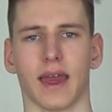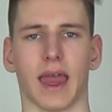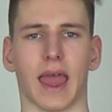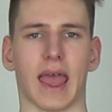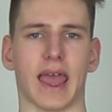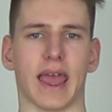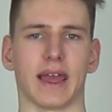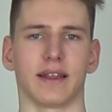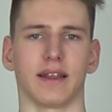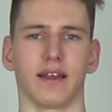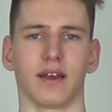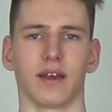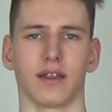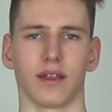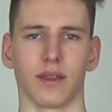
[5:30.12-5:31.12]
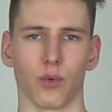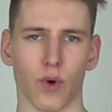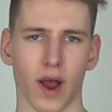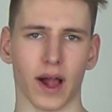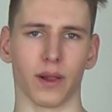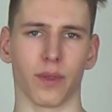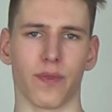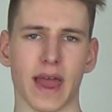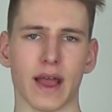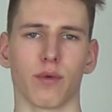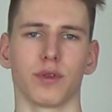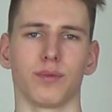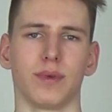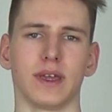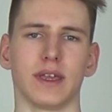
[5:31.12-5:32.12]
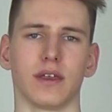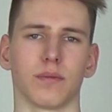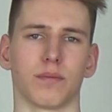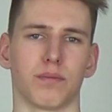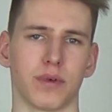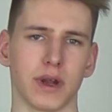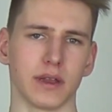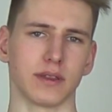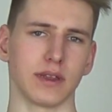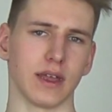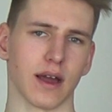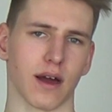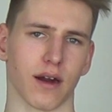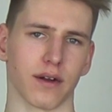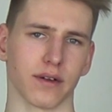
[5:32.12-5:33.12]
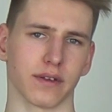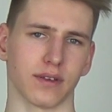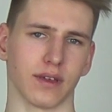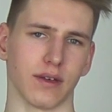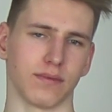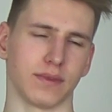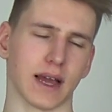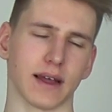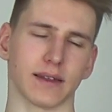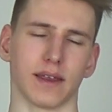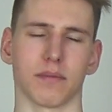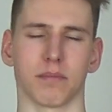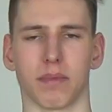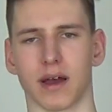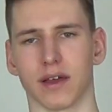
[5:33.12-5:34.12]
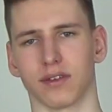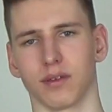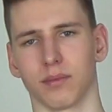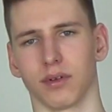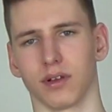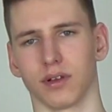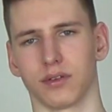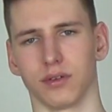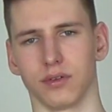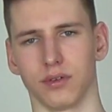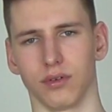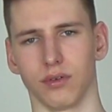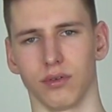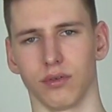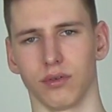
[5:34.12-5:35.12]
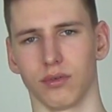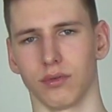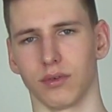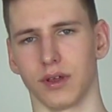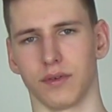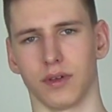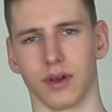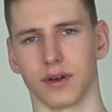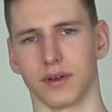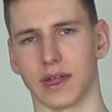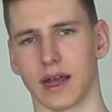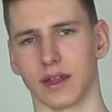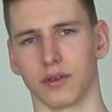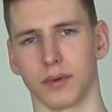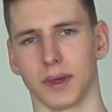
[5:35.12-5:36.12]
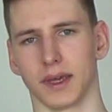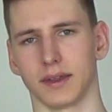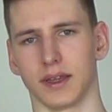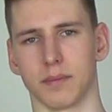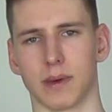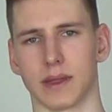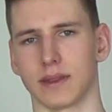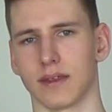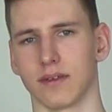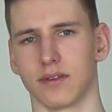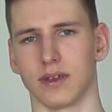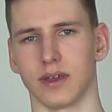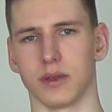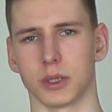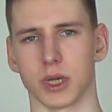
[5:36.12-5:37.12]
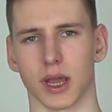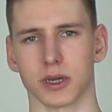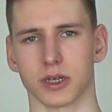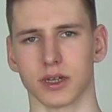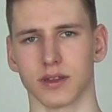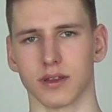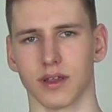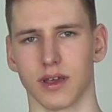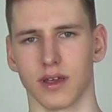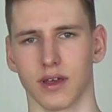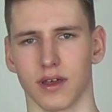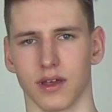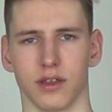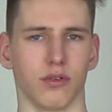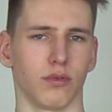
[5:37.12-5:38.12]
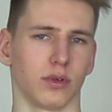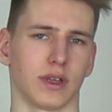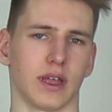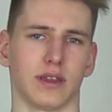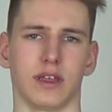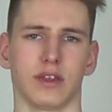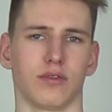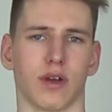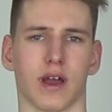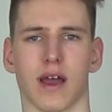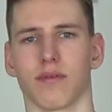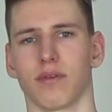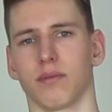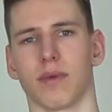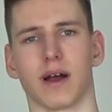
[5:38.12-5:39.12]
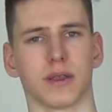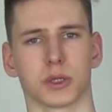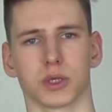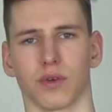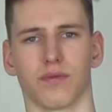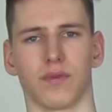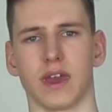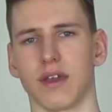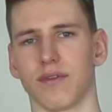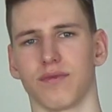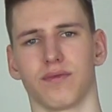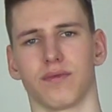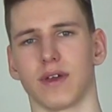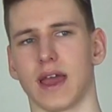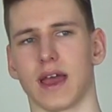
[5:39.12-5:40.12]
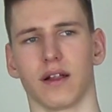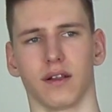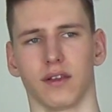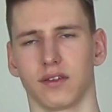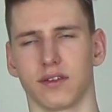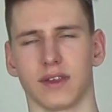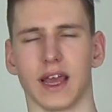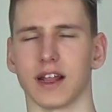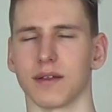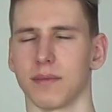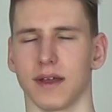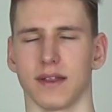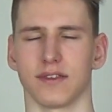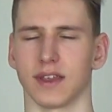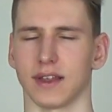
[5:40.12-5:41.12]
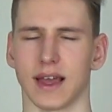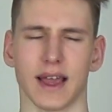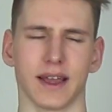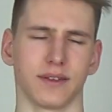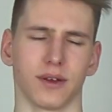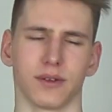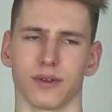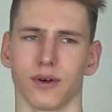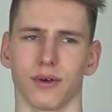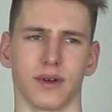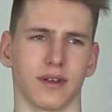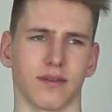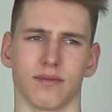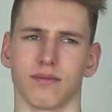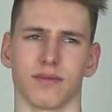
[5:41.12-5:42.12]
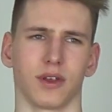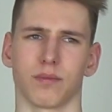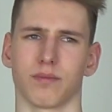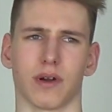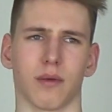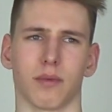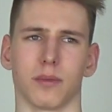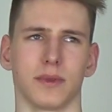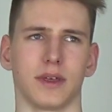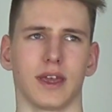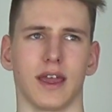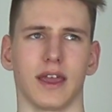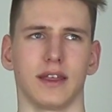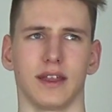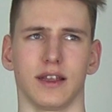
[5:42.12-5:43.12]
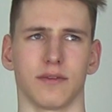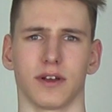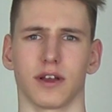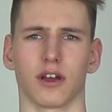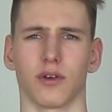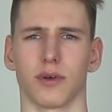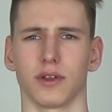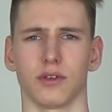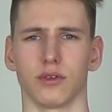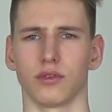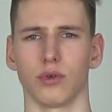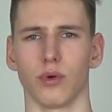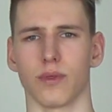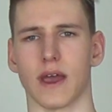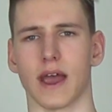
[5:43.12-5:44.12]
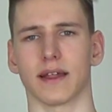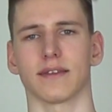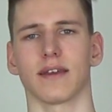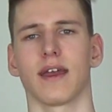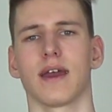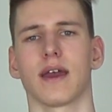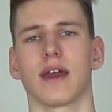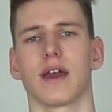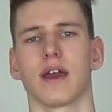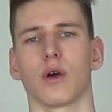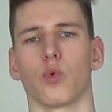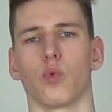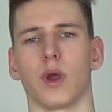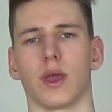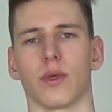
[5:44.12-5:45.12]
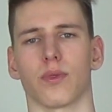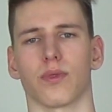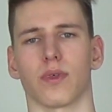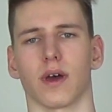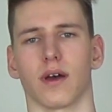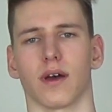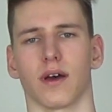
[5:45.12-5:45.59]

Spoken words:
And while that would be pretty hard, if not impossible to do if you're not doing dependency injection, you would need to have a bunch of if-else statements, and I don't know, you probably ain't even going to do that with